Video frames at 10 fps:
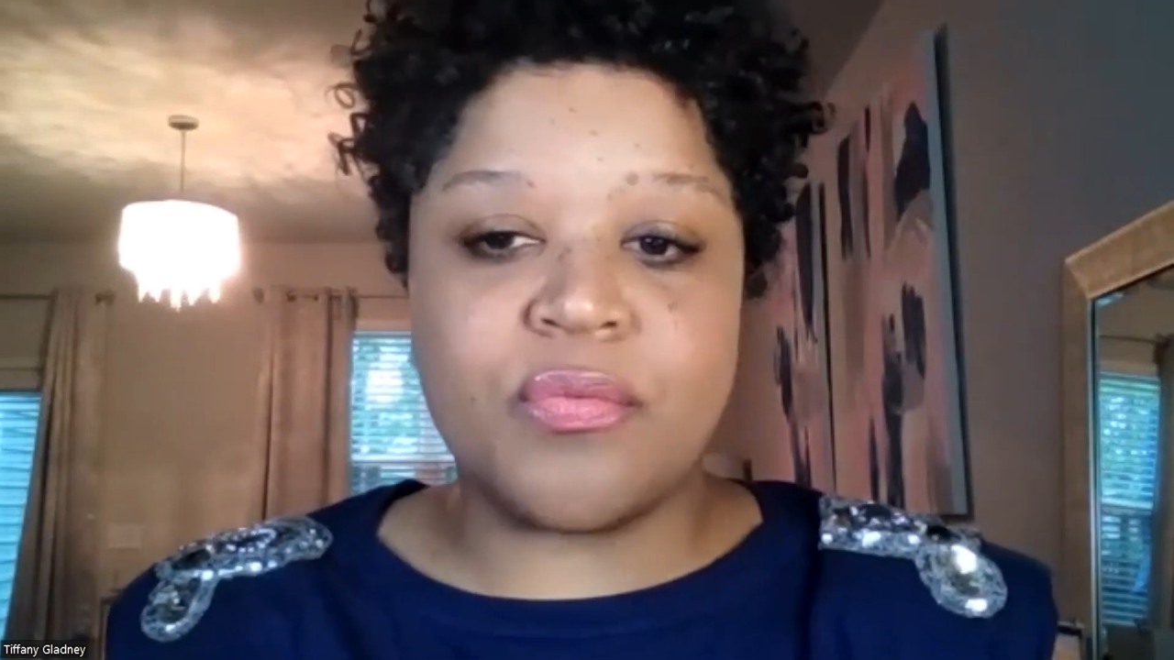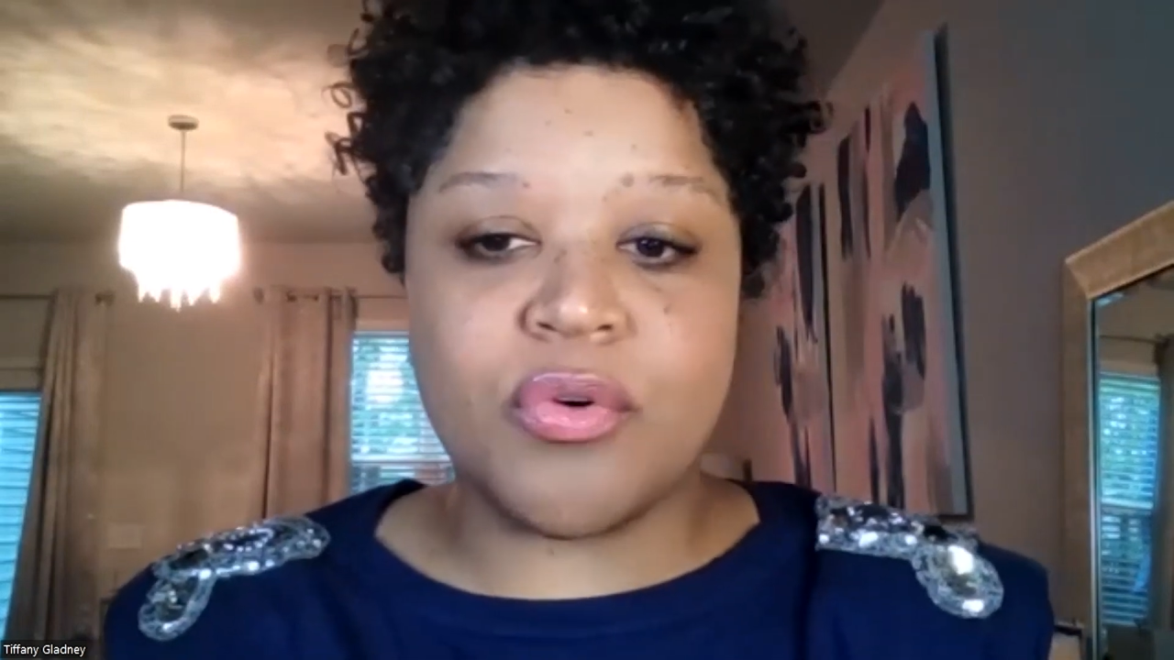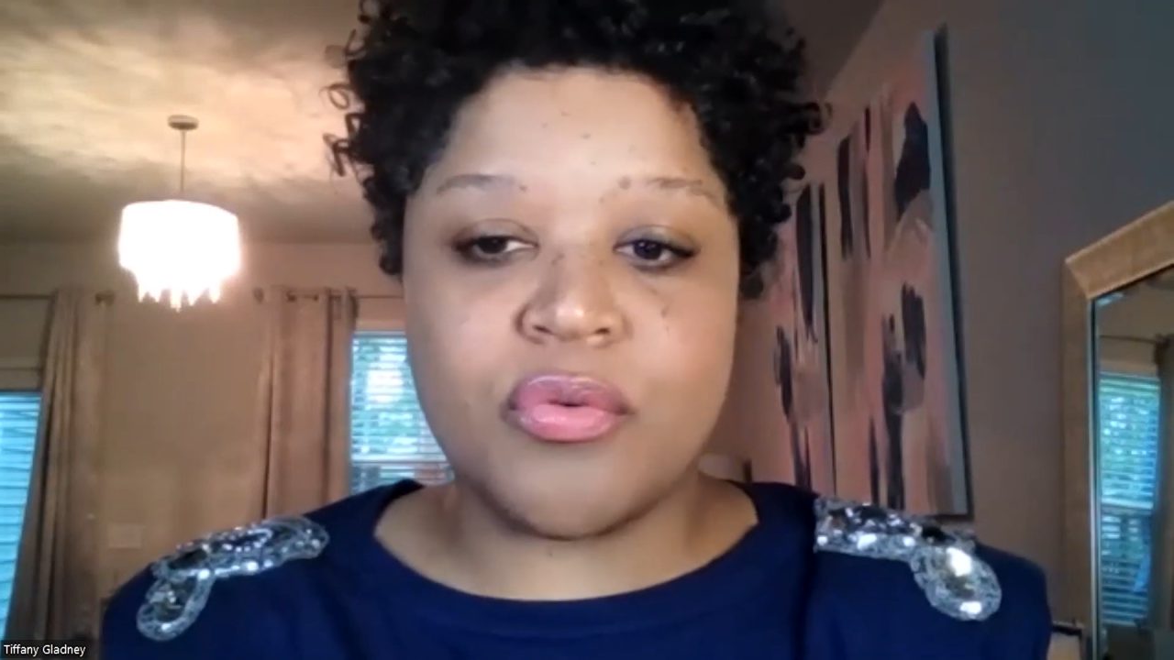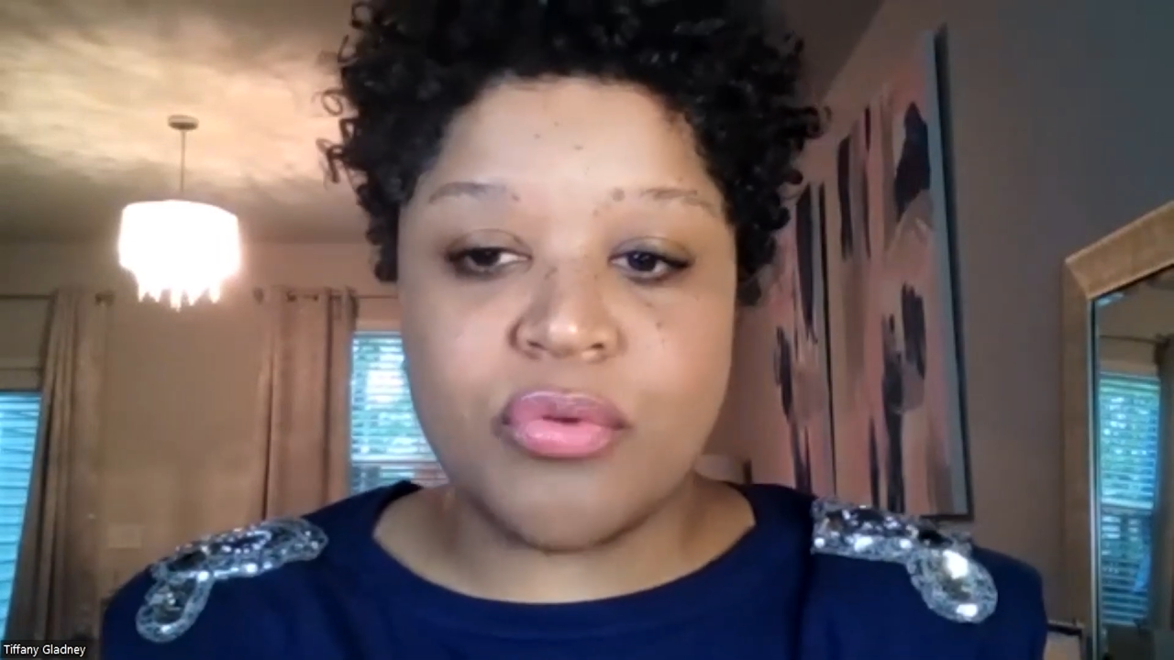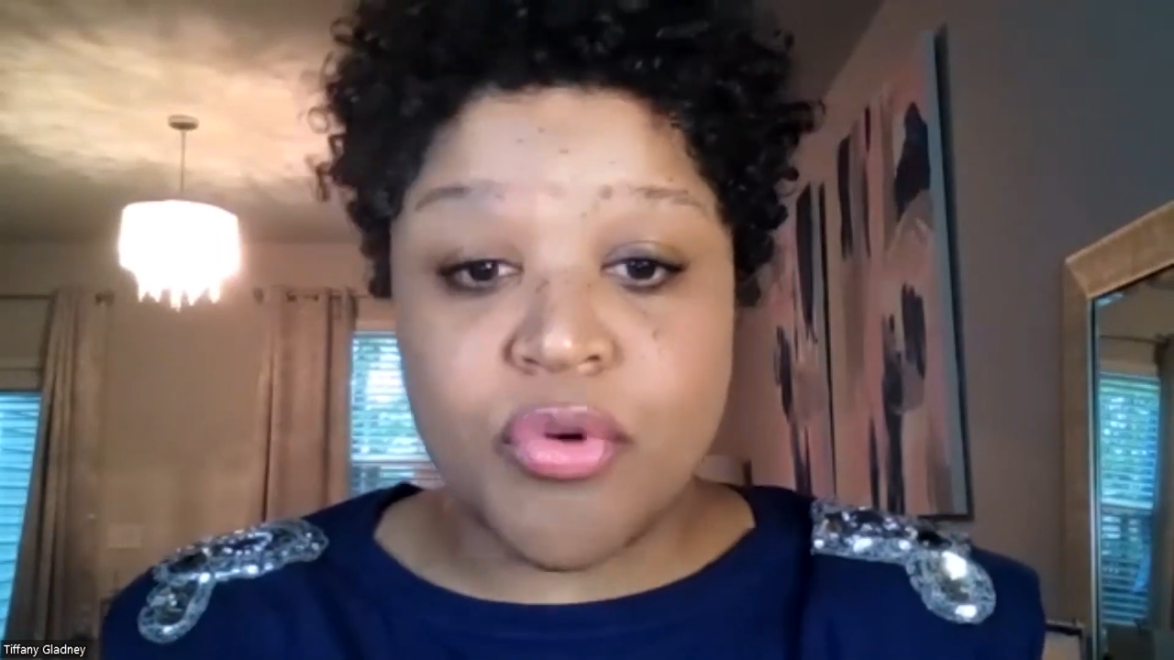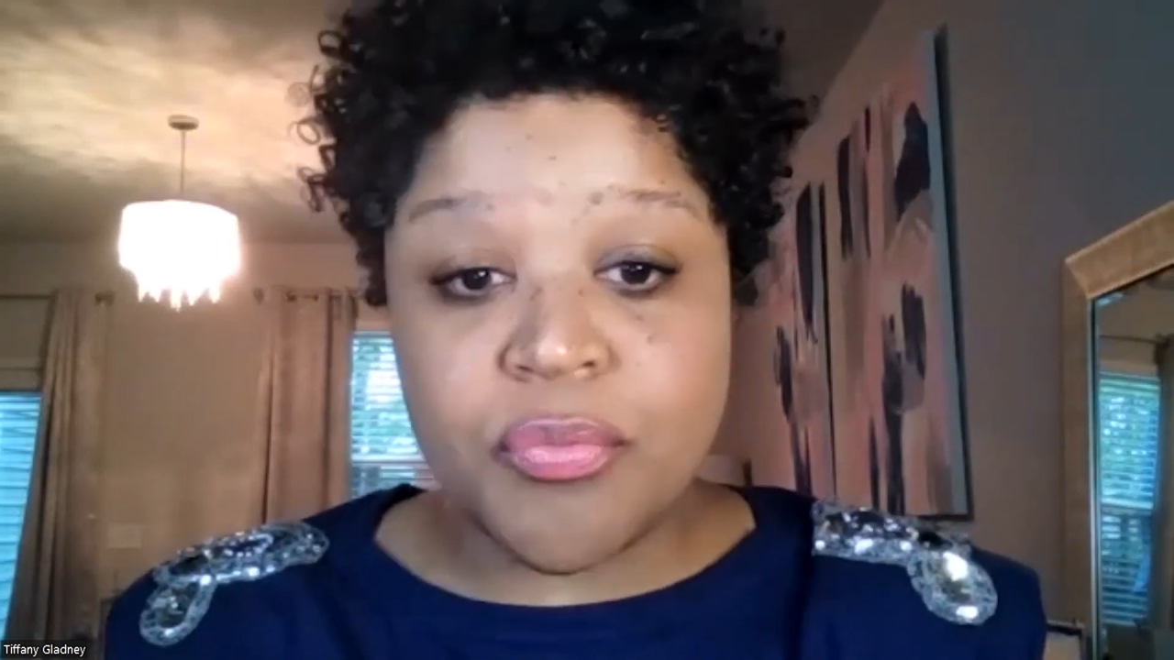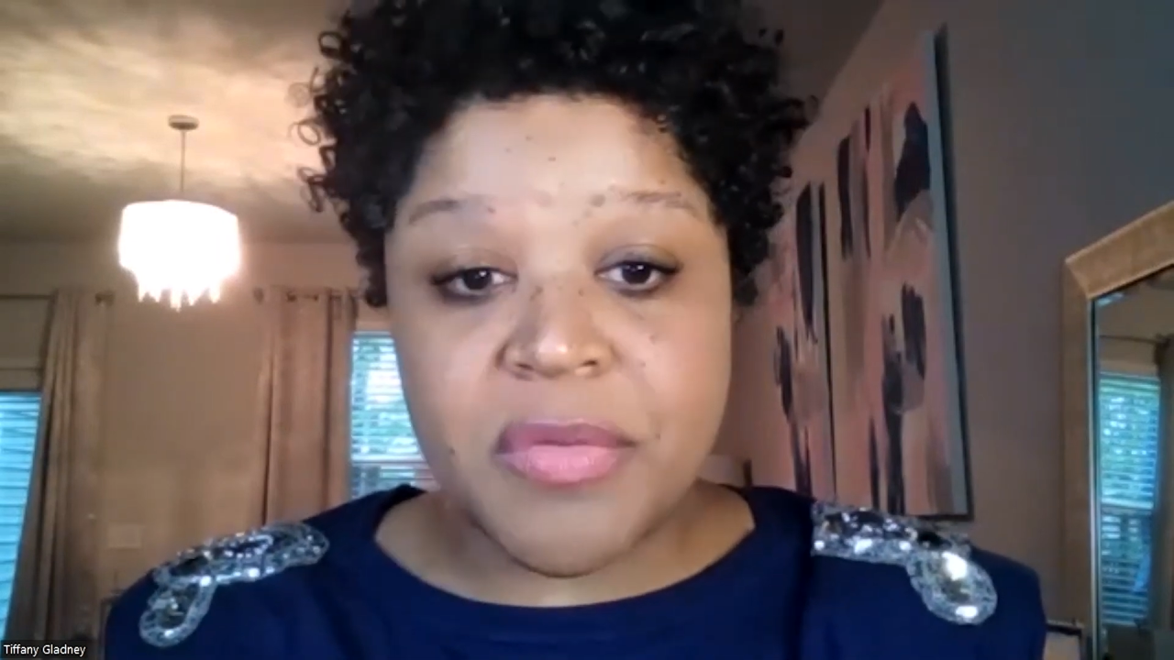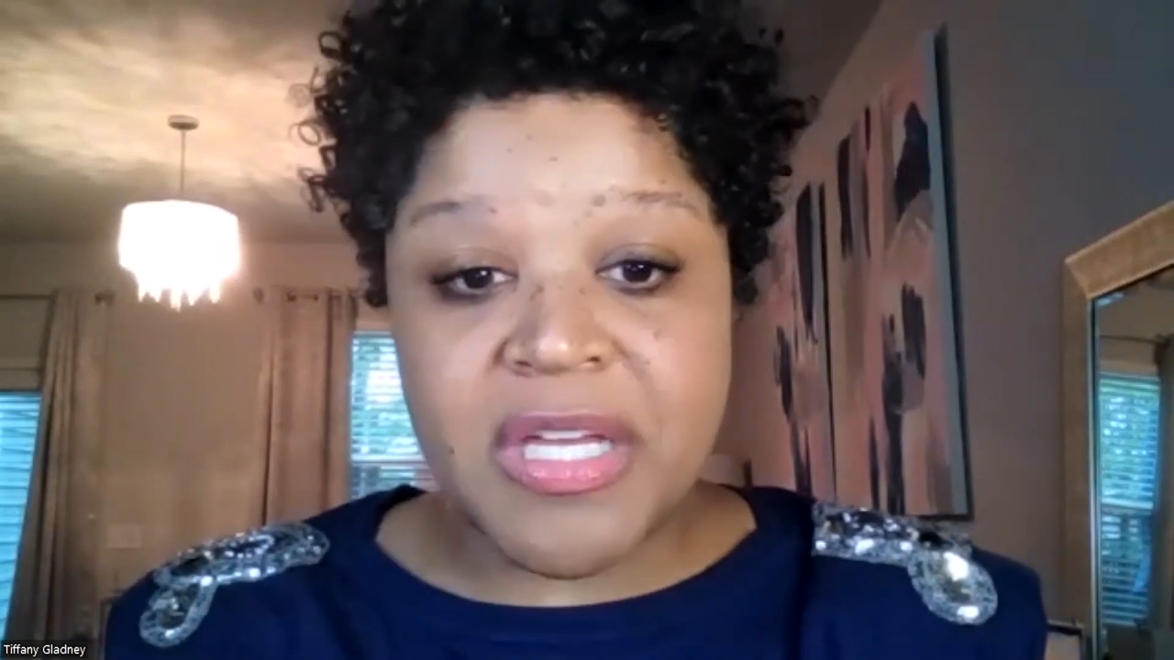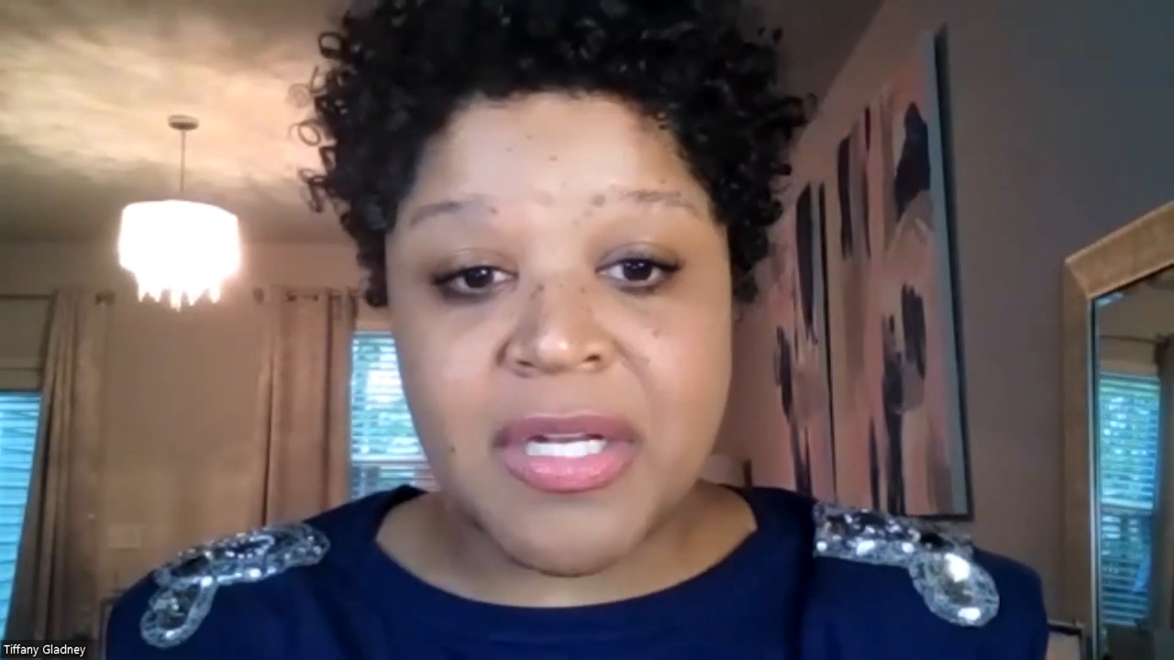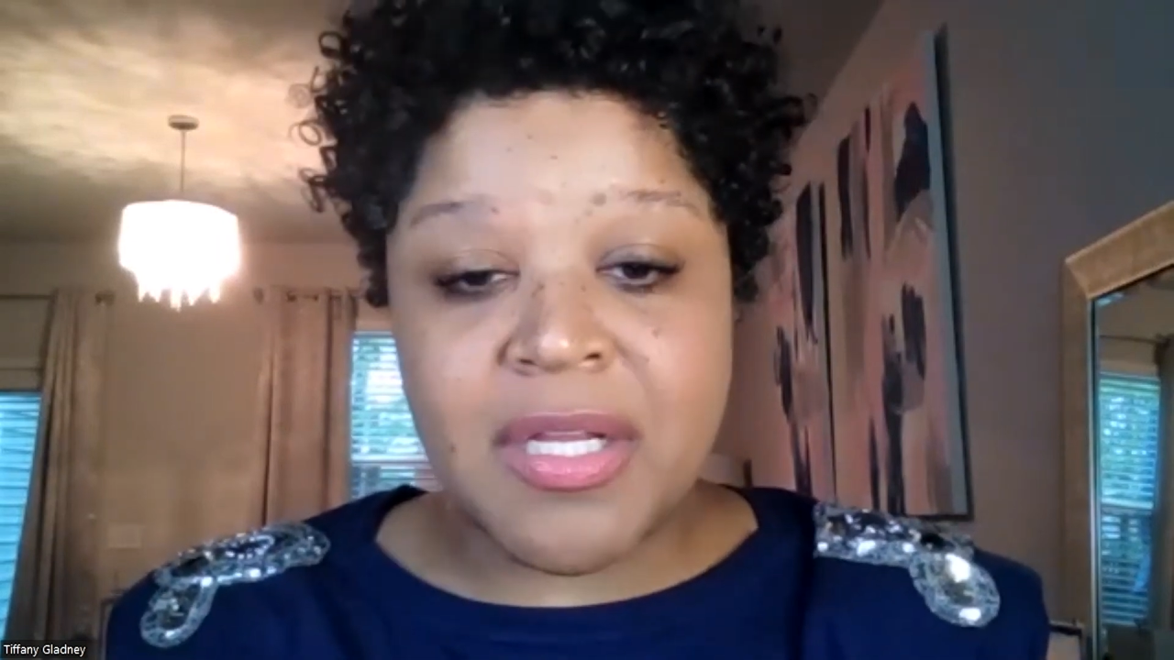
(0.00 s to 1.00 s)

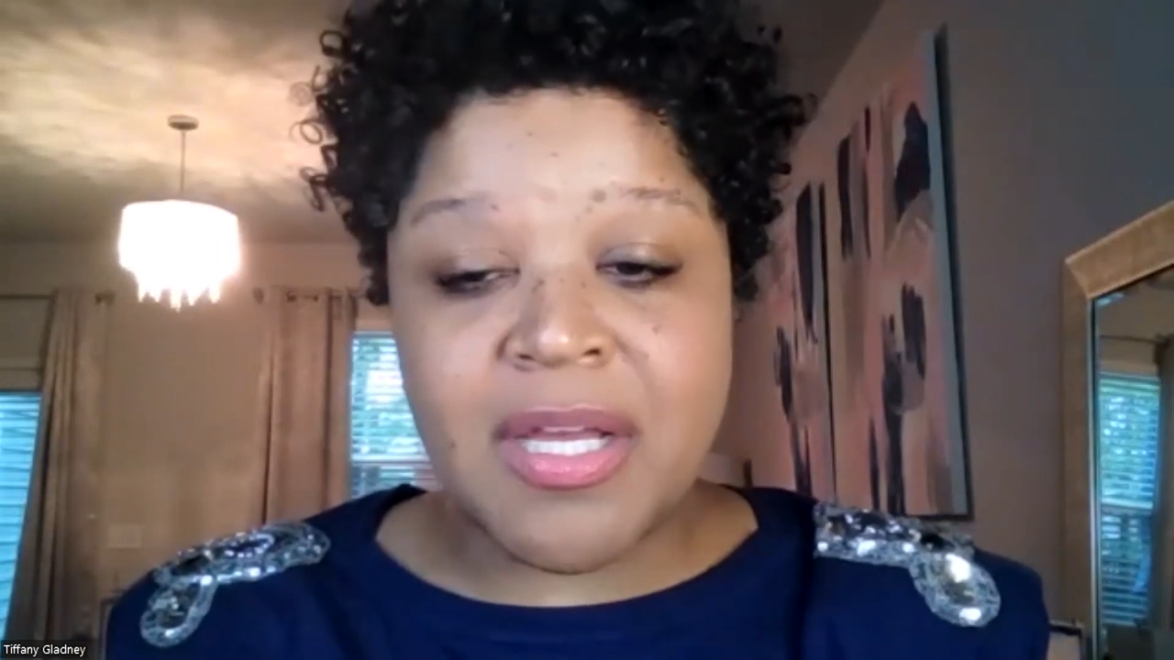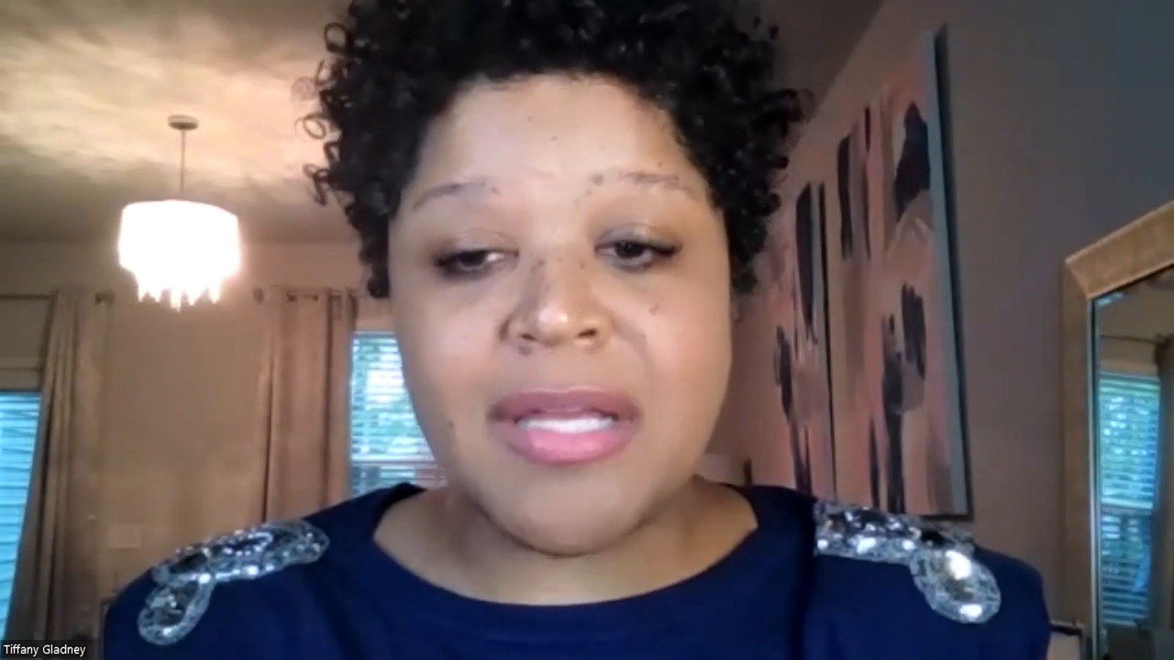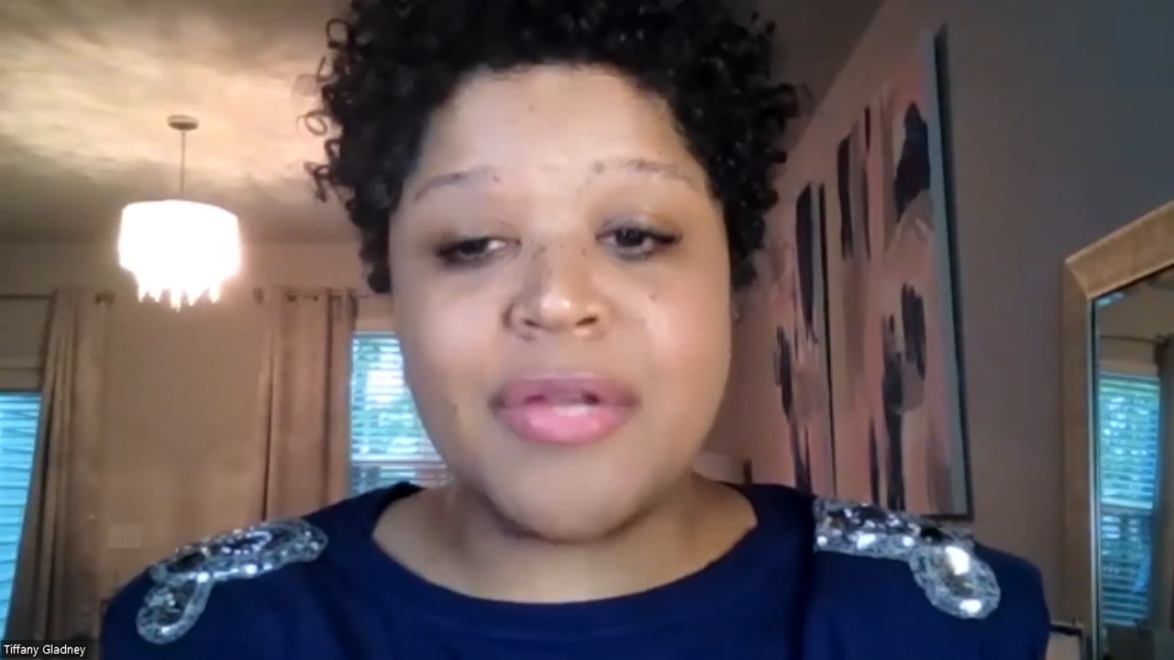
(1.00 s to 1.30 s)
recruitment